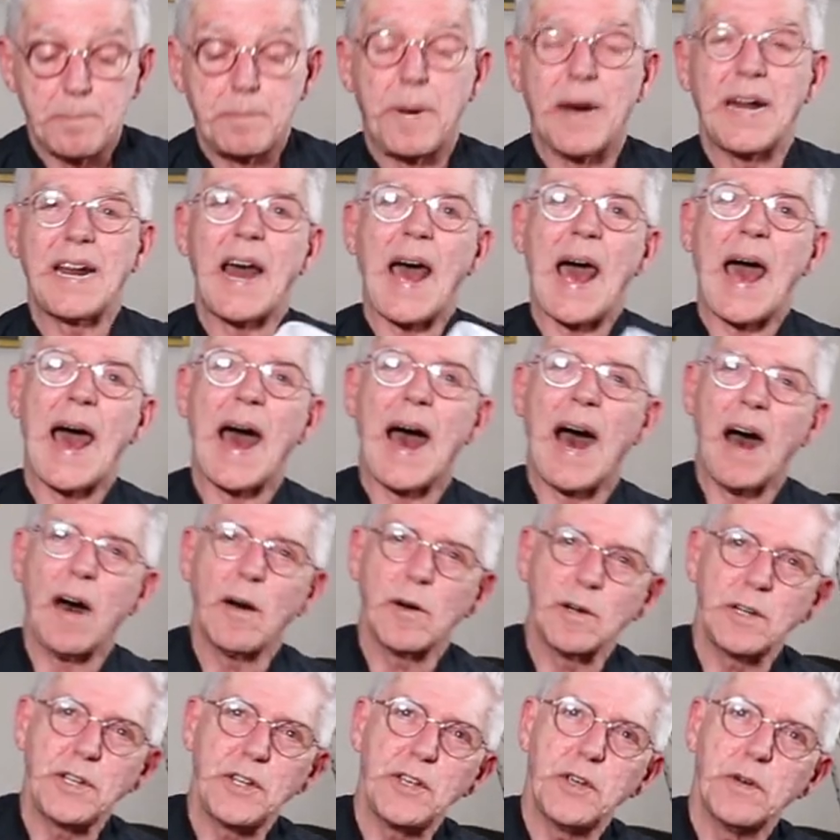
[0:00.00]
But
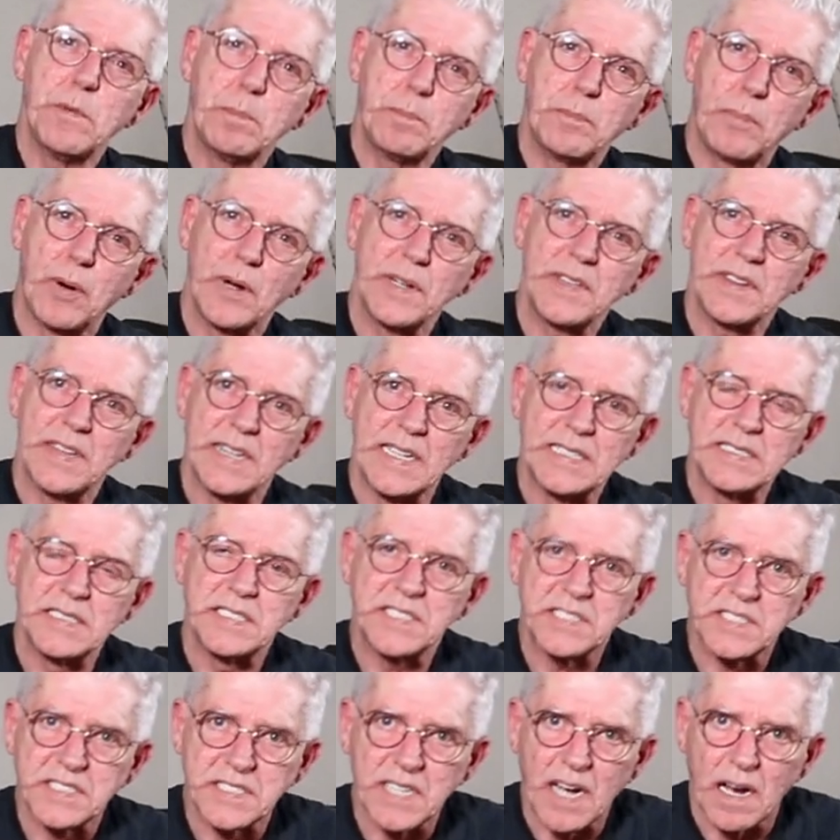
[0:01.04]
how do you put these
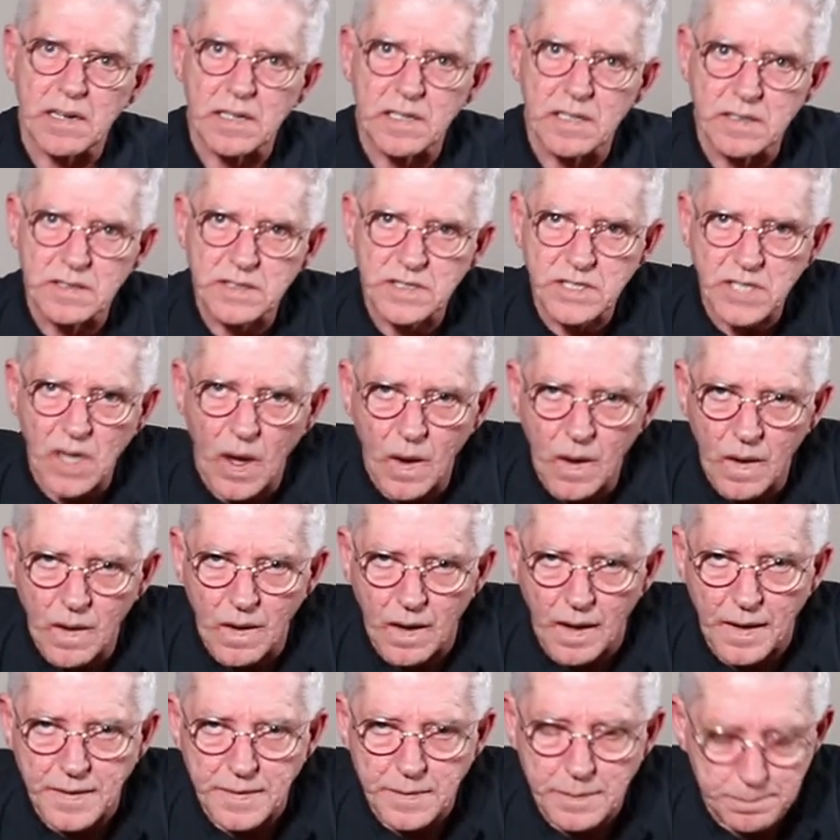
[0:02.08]
suckers
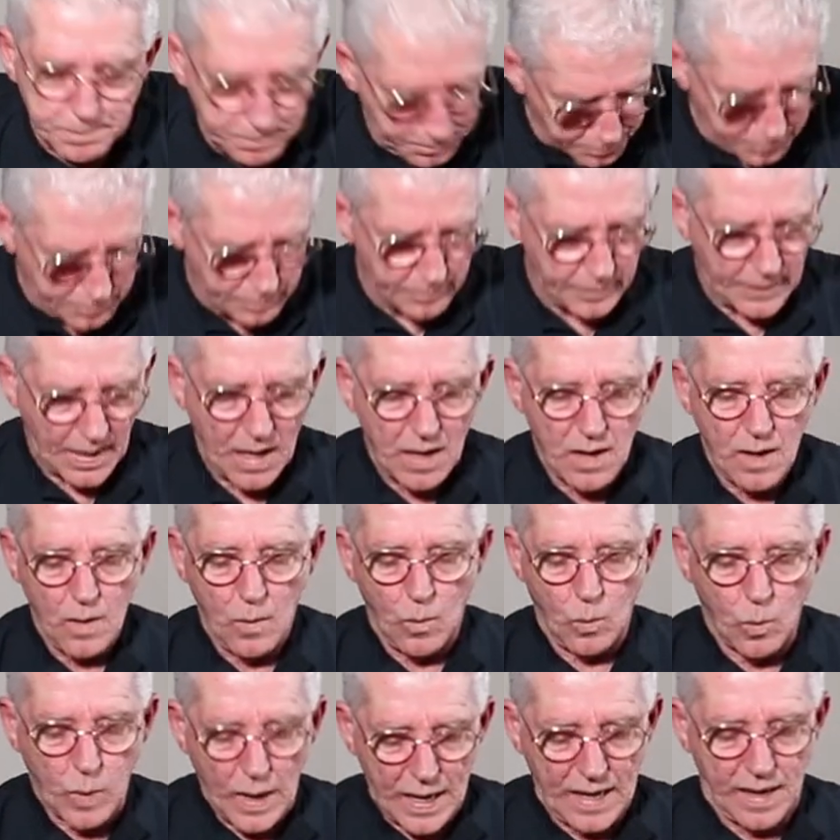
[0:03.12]
on?
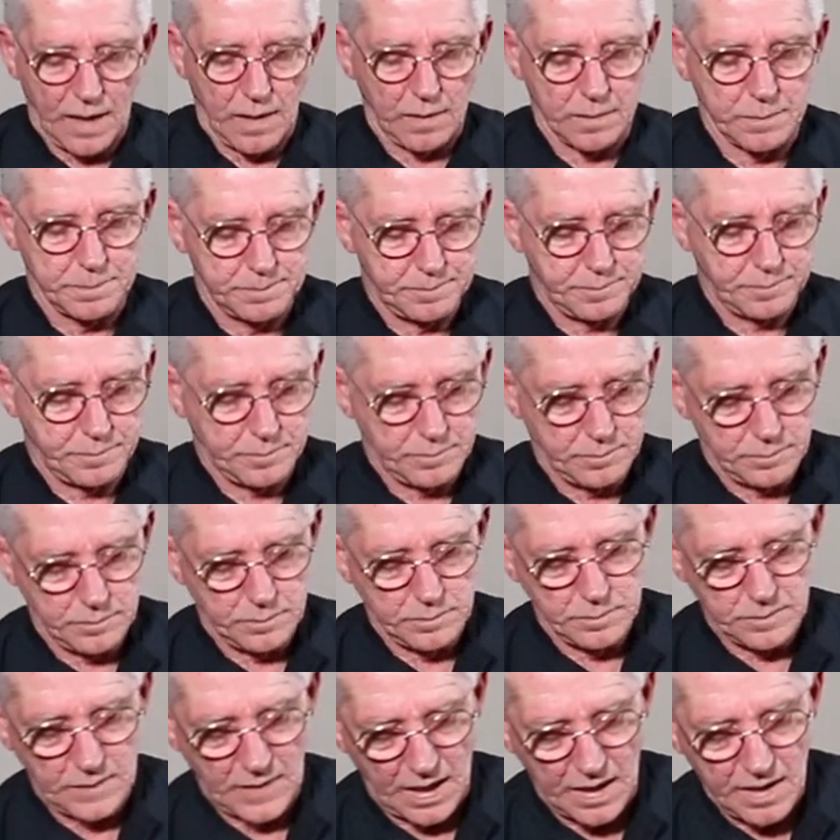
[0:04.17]
Well,
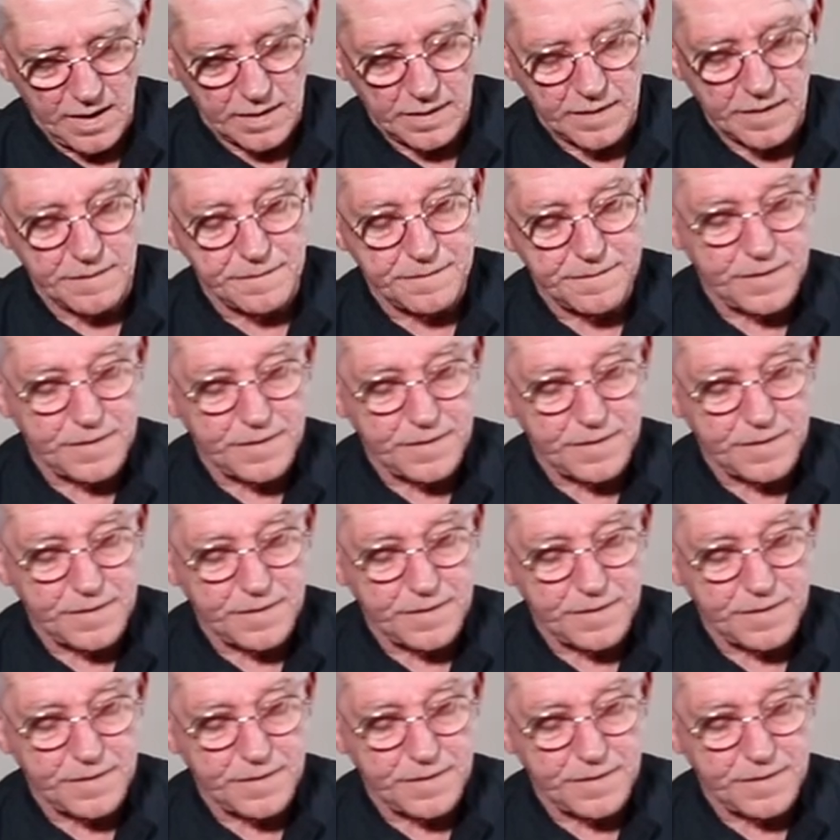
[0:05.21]
the